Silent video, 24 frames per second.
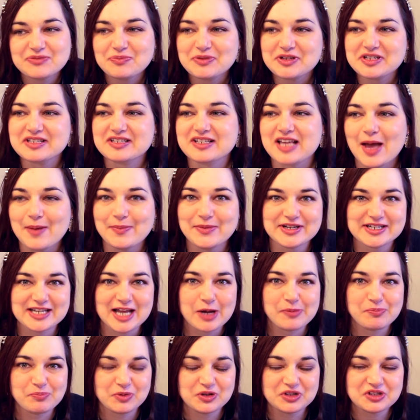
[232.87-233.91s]
please comment
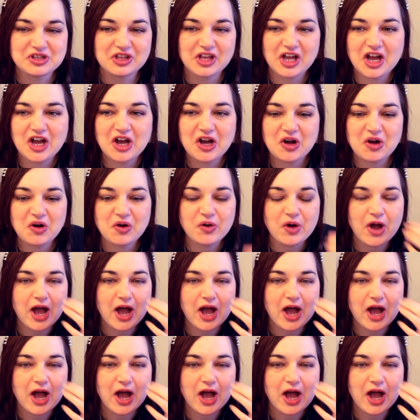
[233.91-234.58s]
down below.